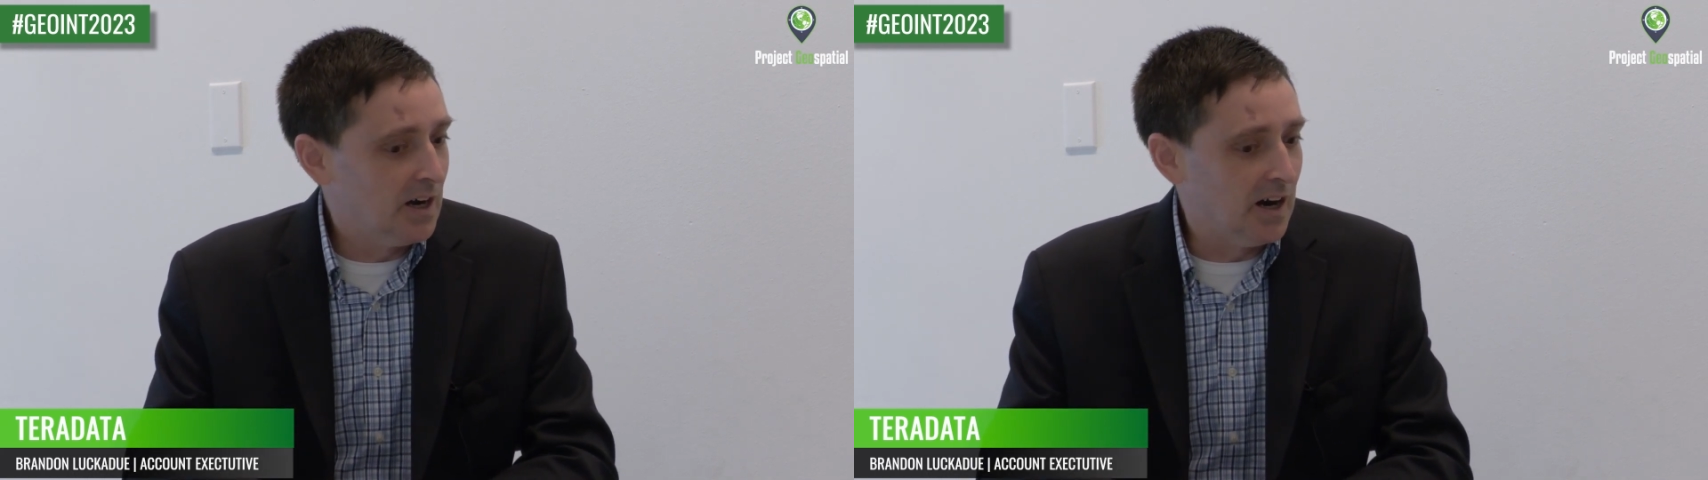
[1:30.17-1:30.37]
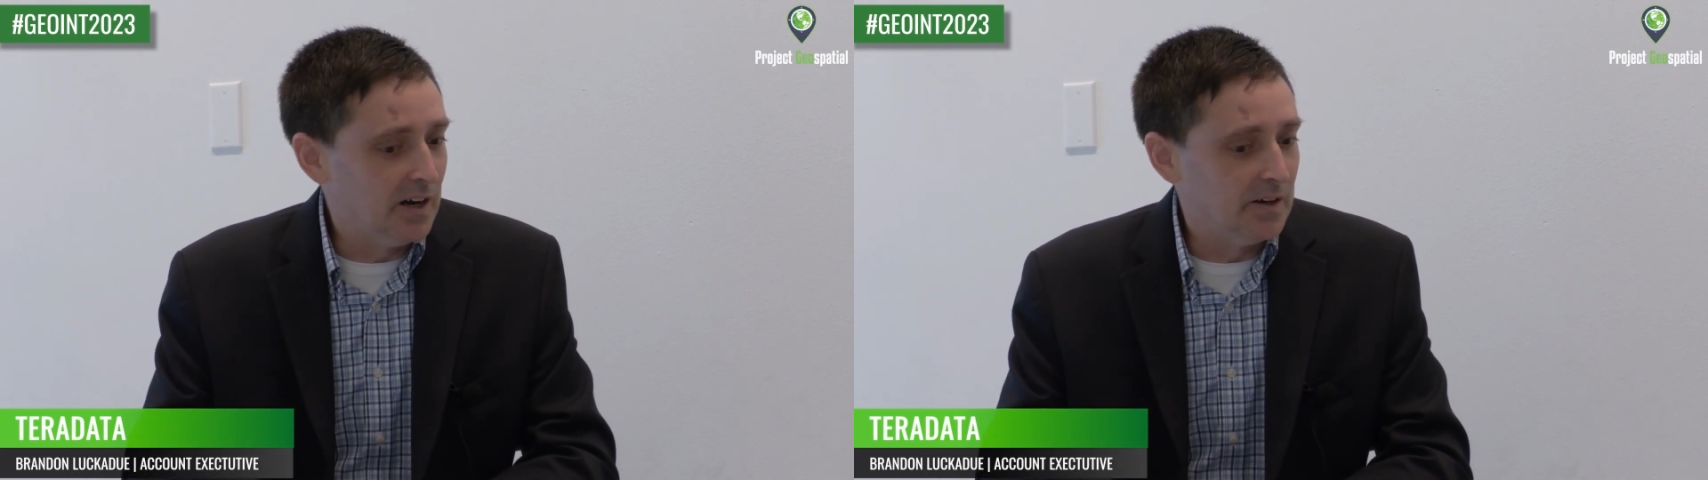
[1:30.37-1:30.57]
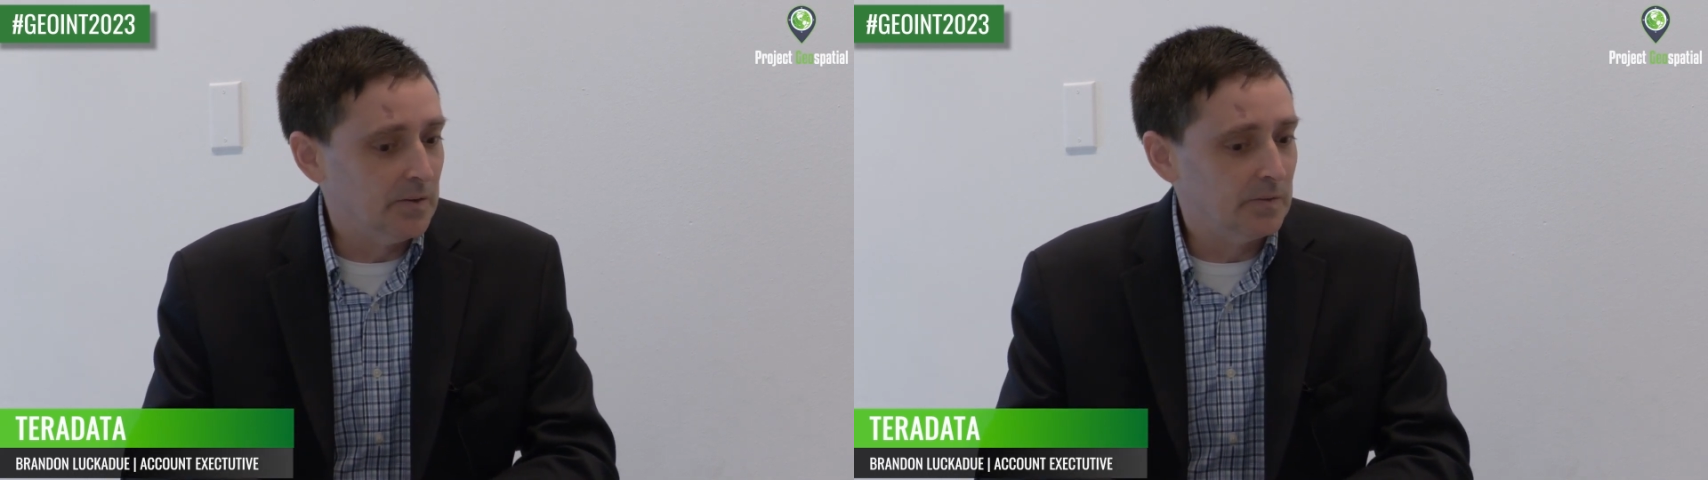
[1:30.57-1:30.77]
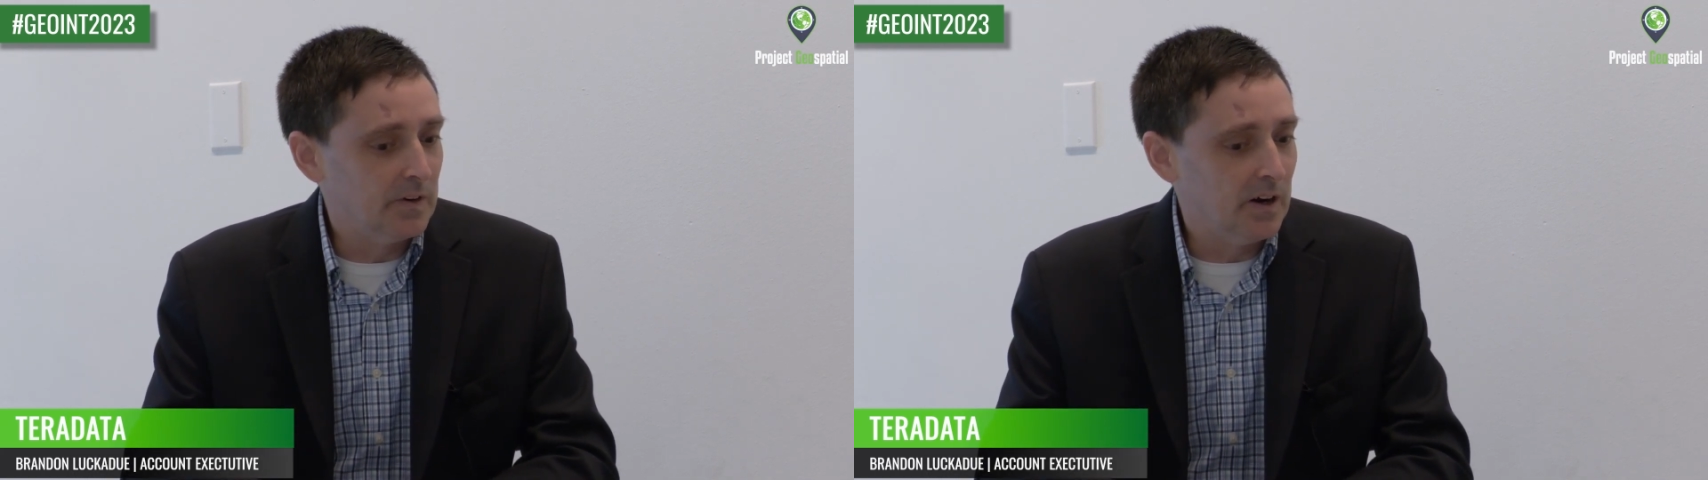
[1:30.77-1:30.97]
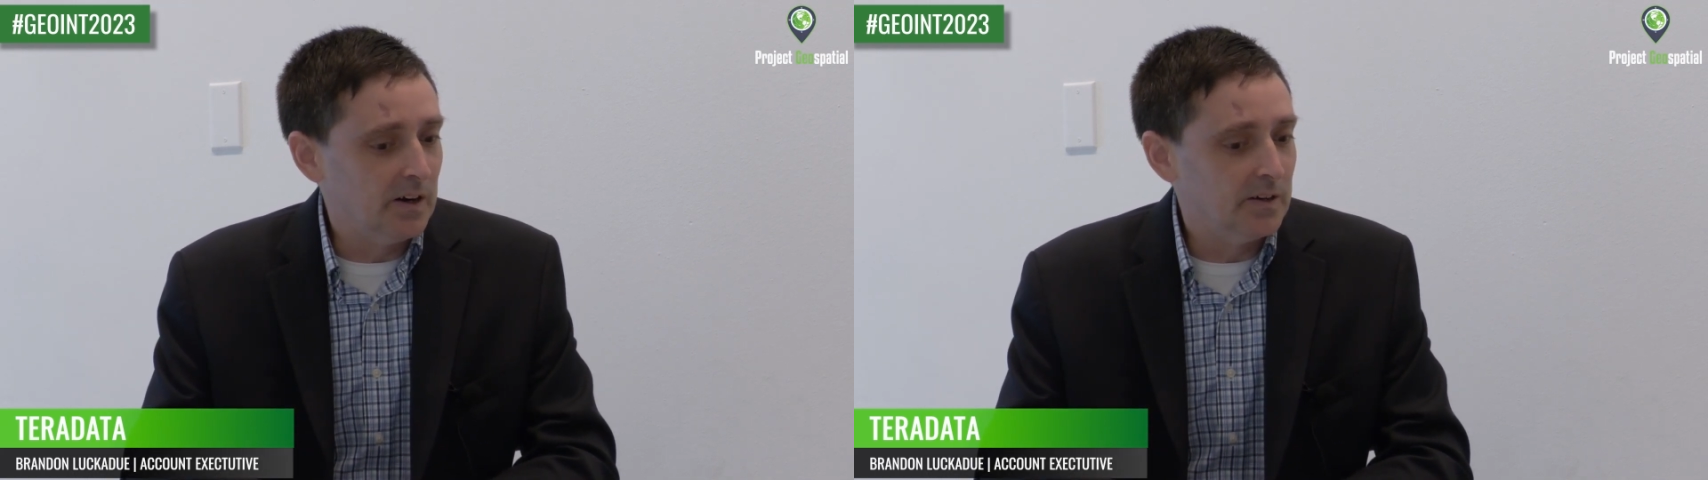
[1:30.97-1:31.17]

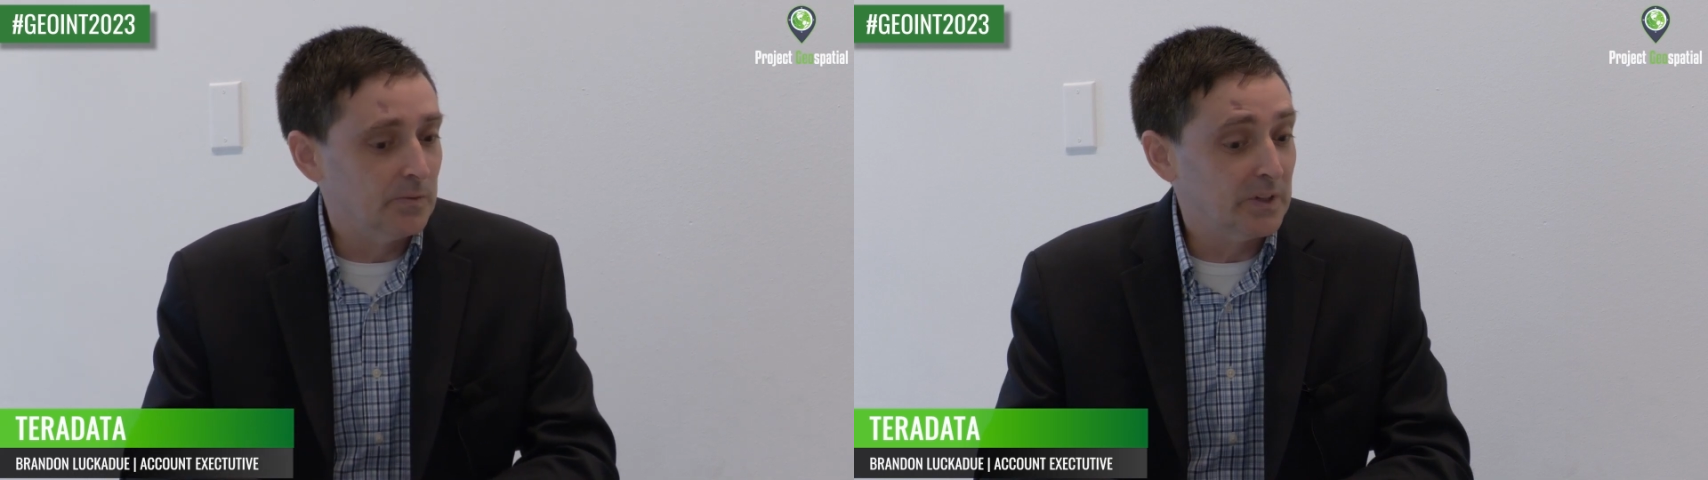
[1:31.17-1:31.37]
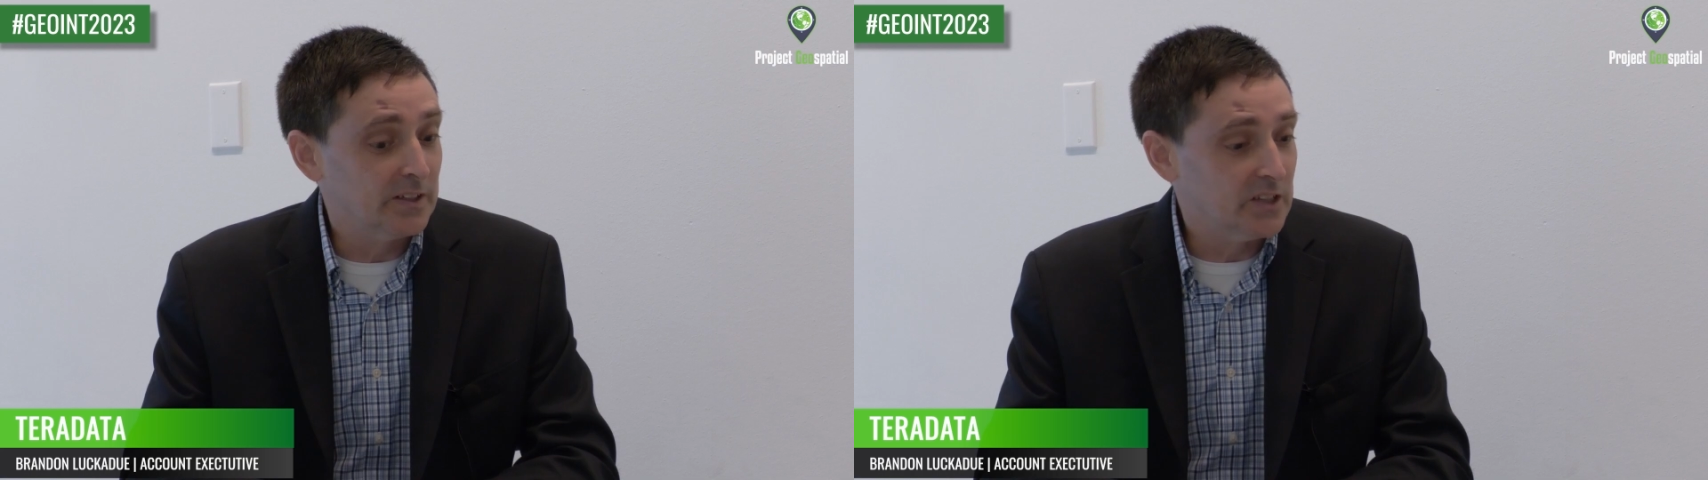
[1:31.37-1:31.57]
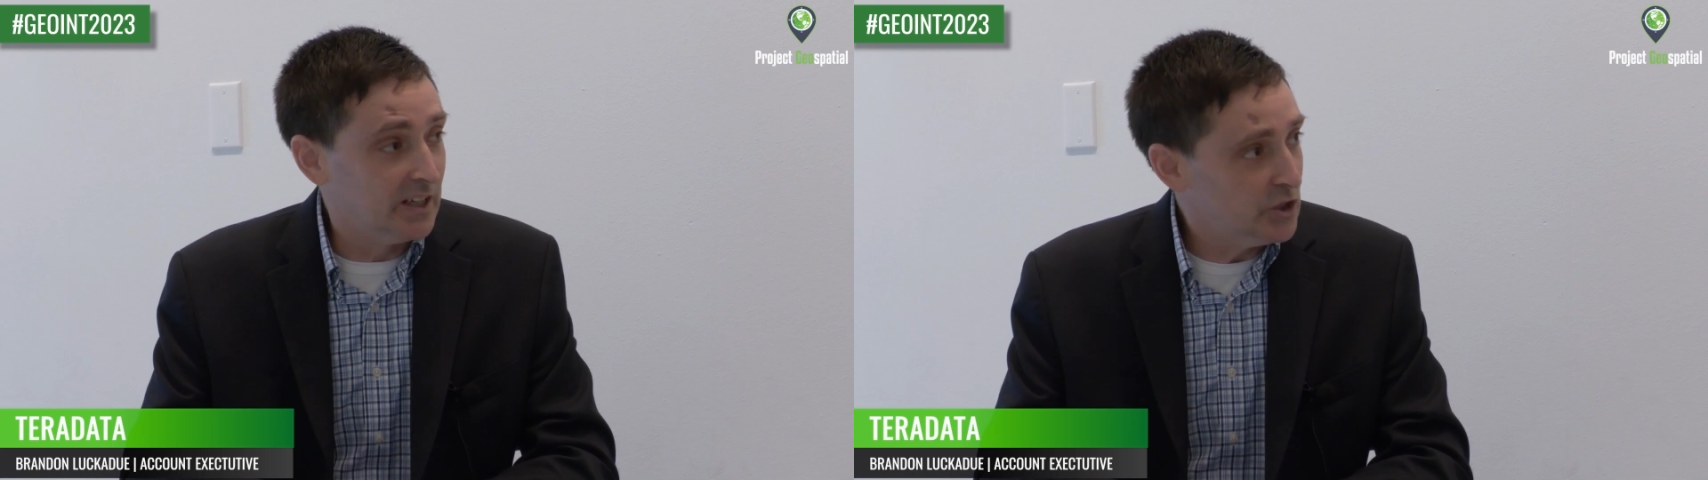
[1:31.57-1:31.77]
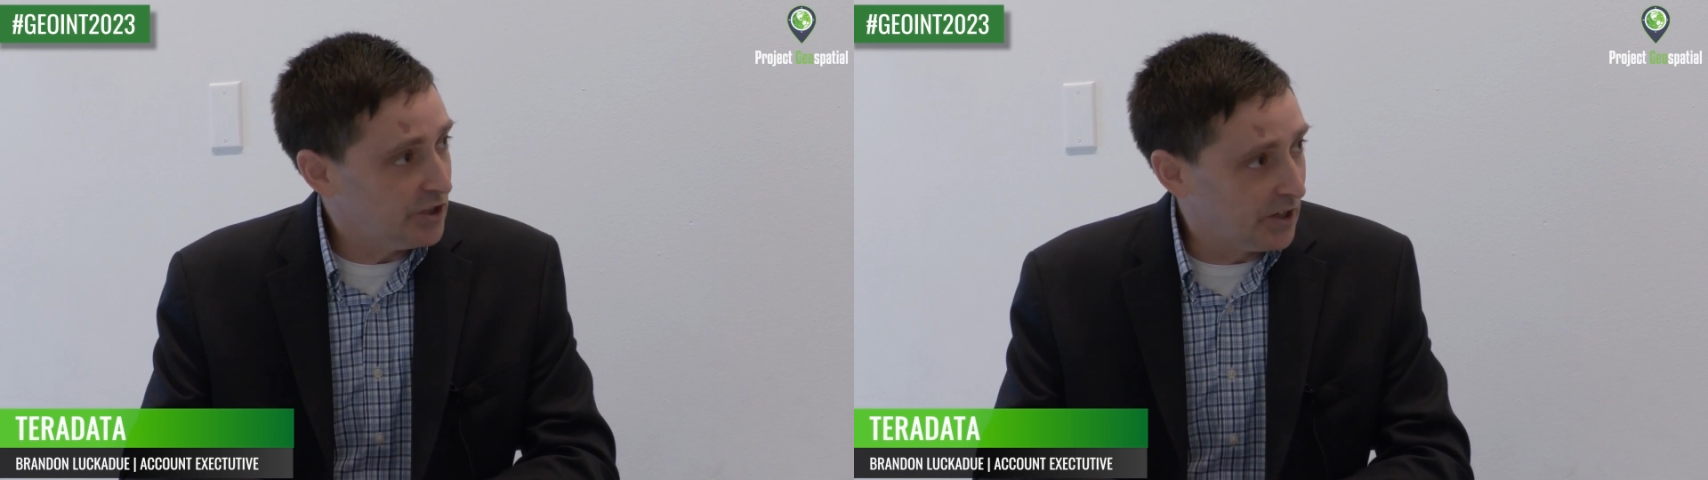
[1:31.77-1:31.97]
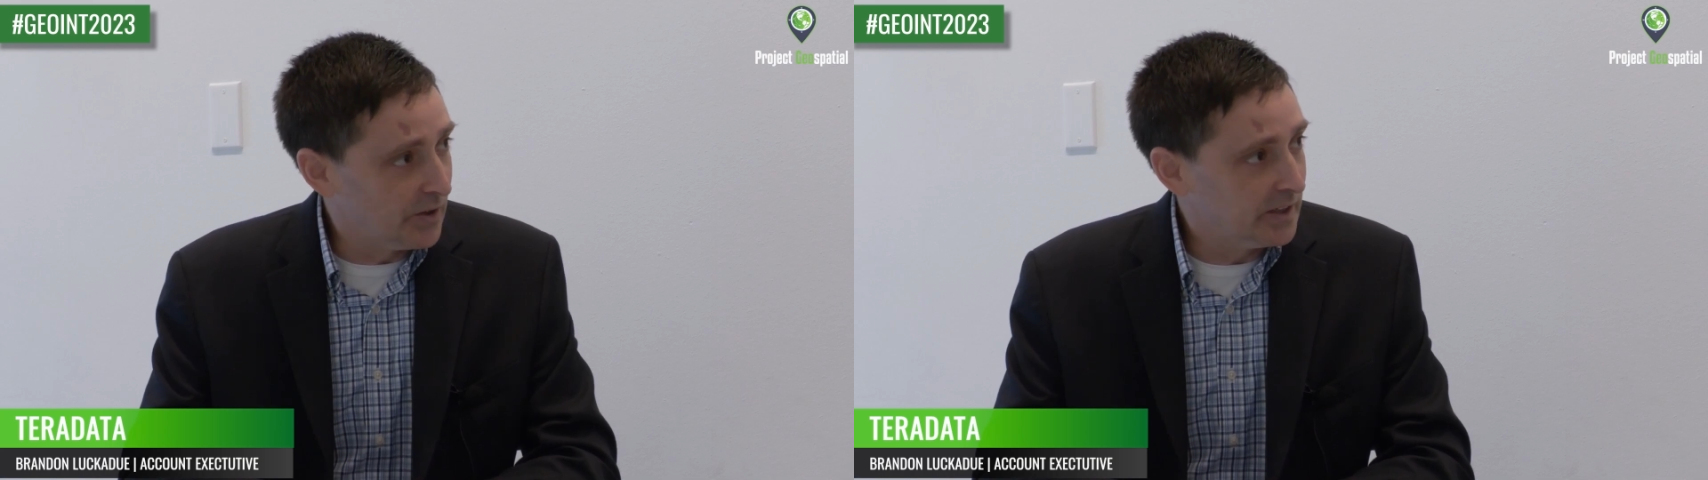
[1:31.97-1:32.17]
went into
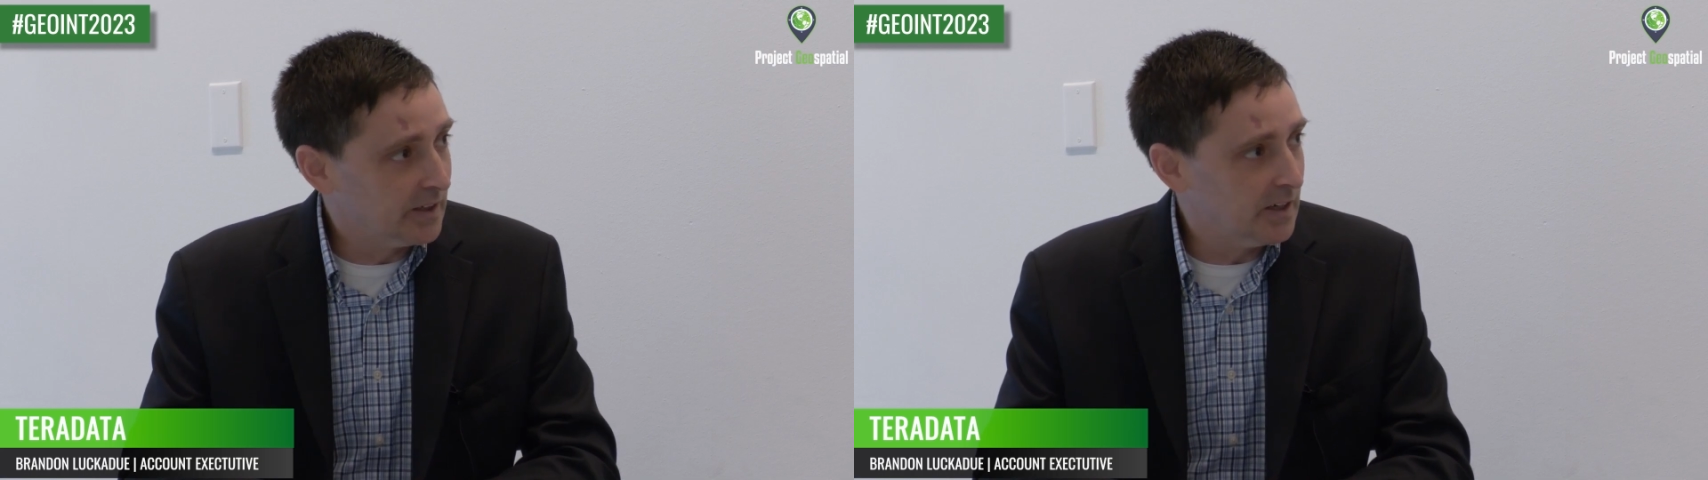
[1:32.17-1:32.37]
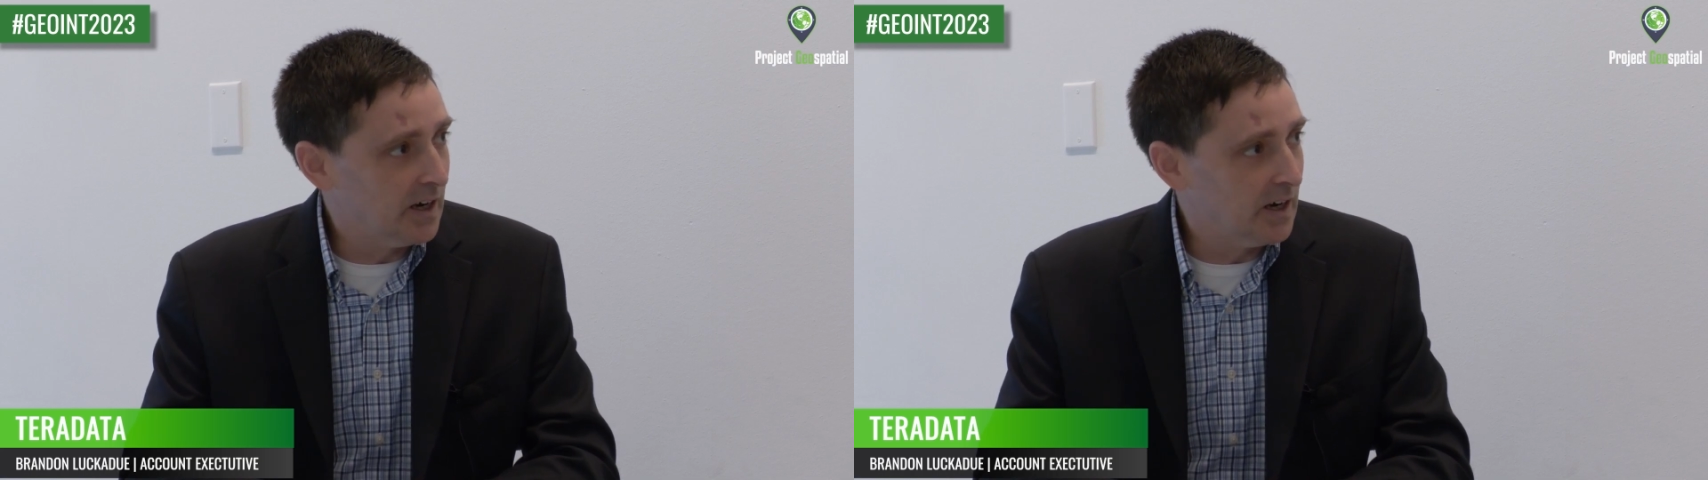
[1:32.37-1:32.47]
engineering,